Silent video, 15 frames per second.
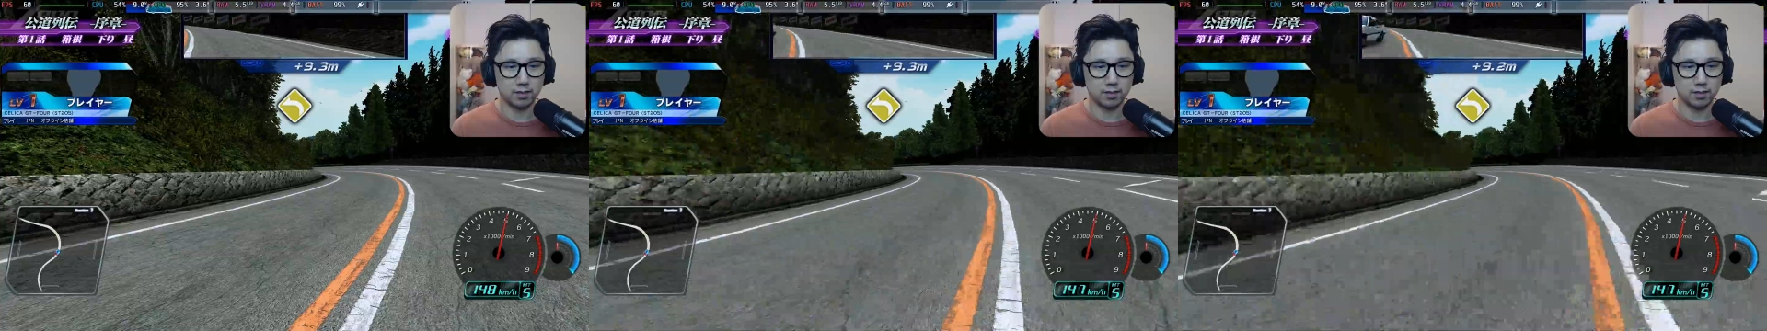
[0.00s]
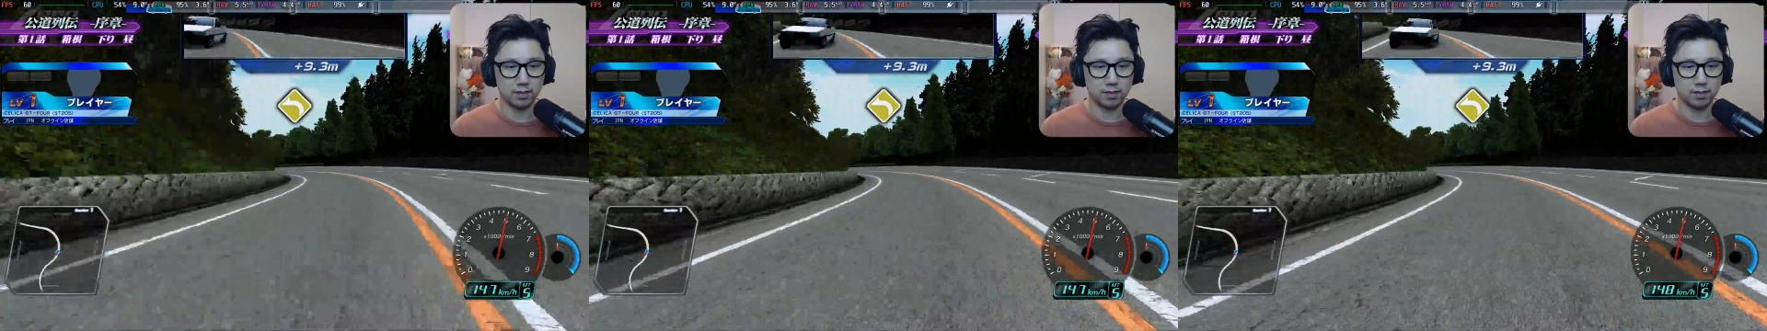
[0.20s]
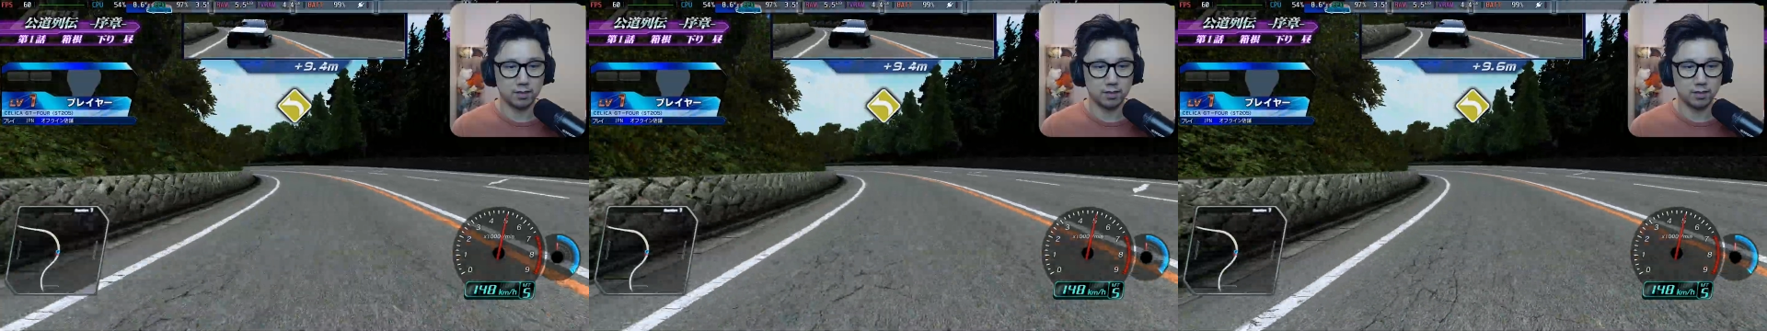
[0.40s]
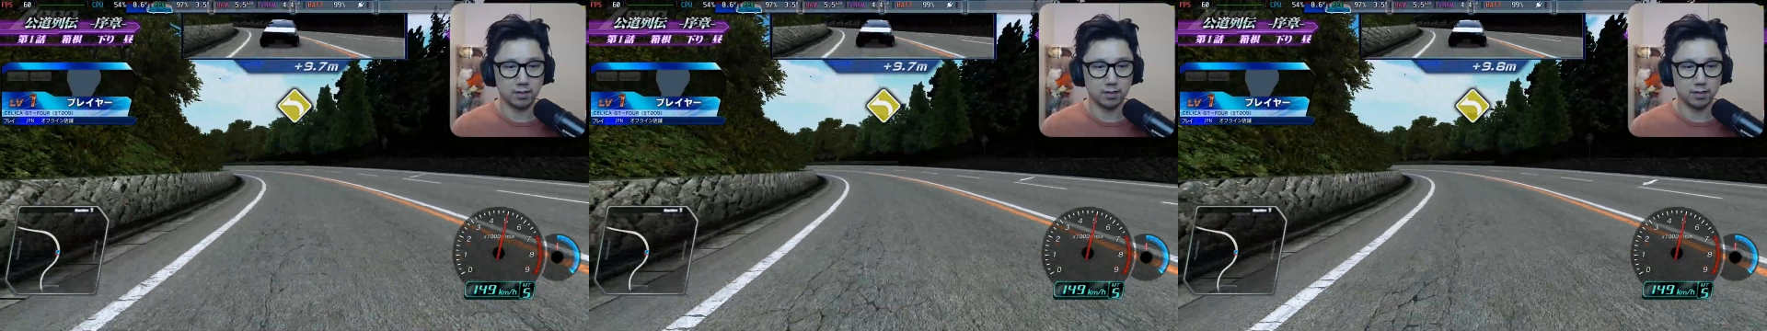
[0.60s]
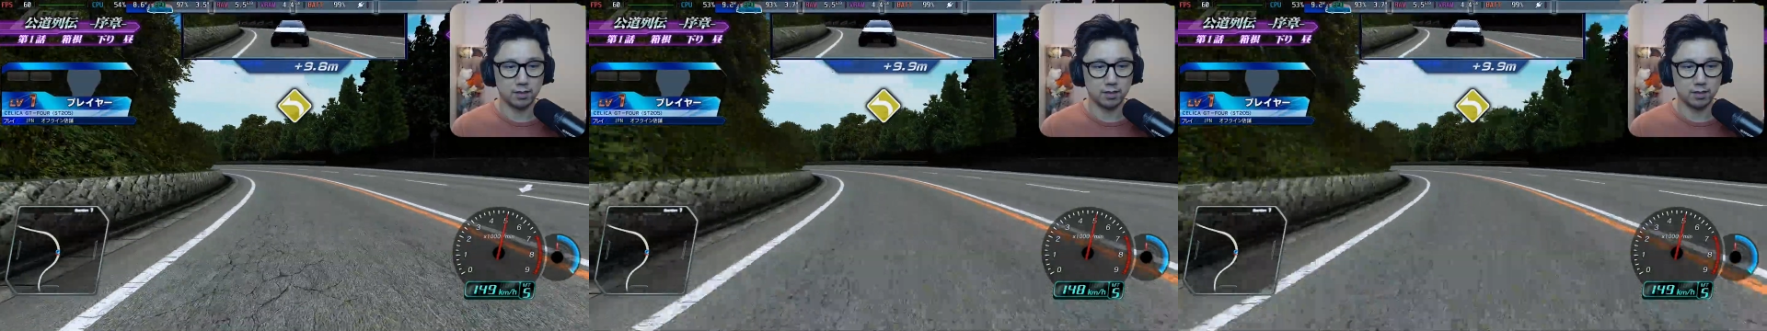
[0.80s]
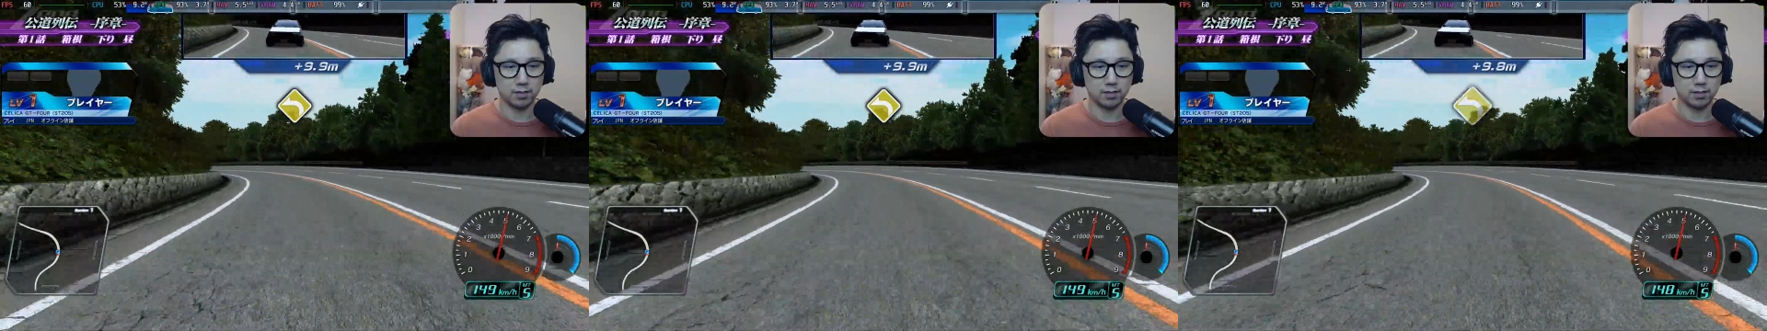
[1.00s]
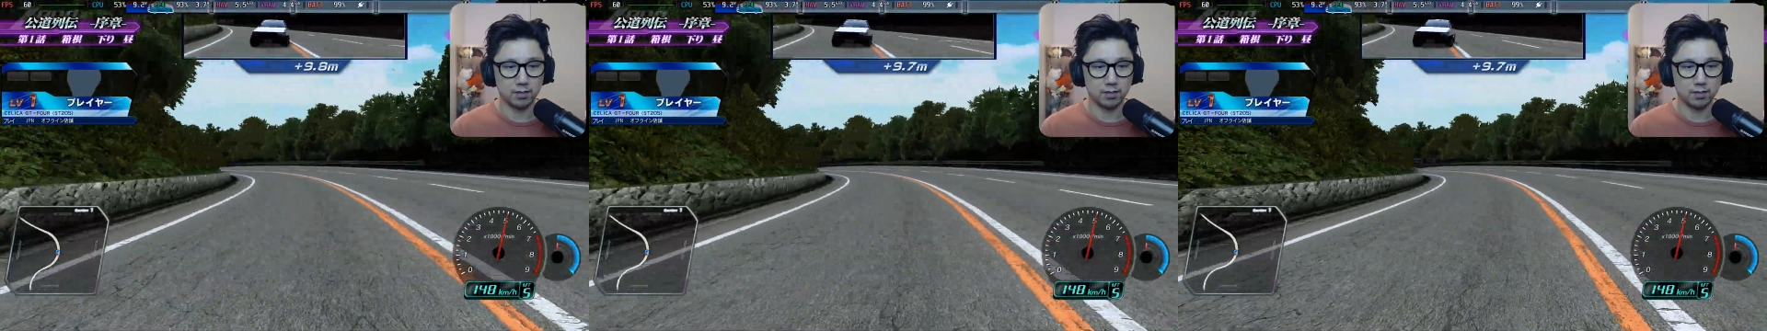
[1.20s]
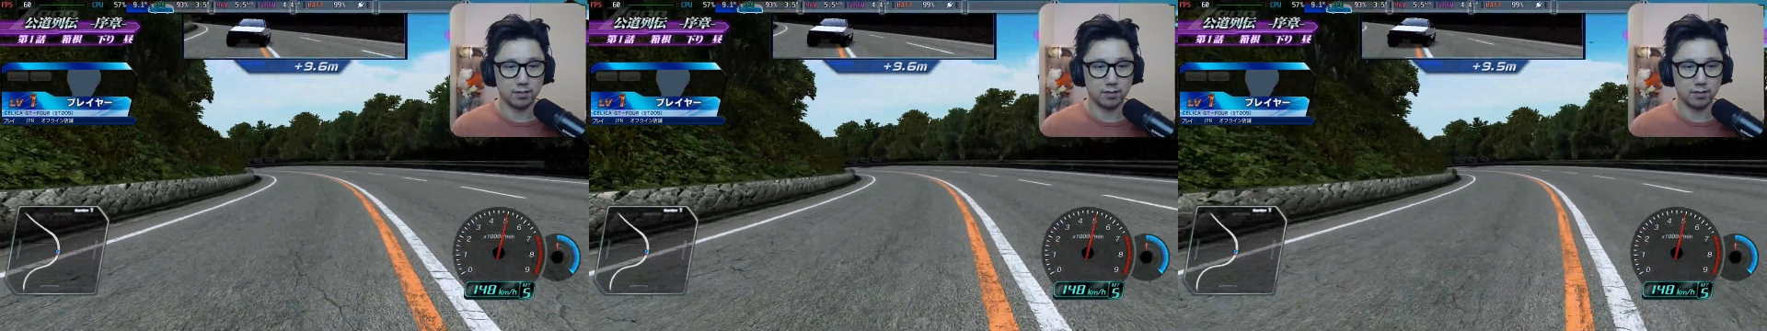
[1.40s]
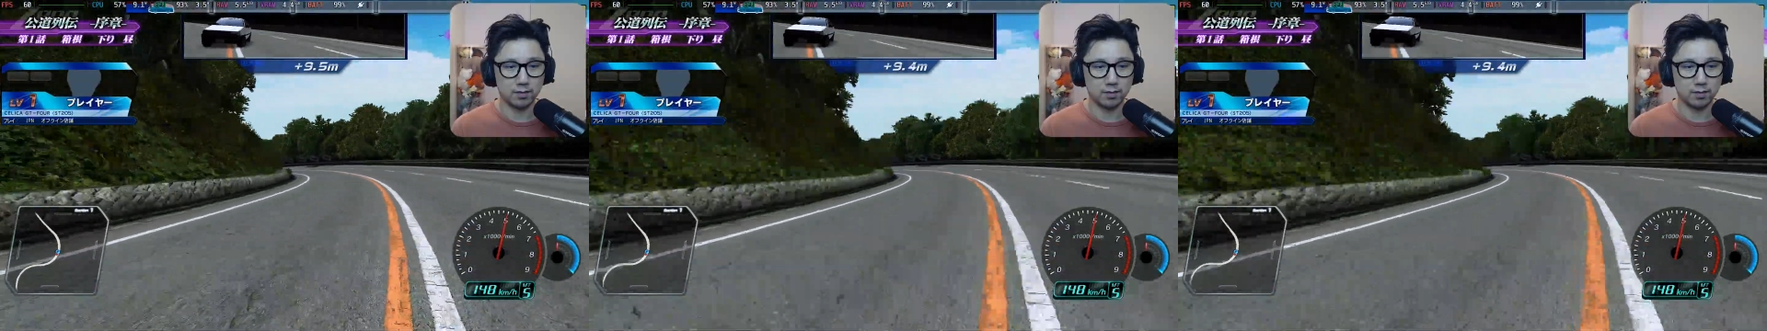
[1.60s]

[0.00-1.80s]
Nobody speaks.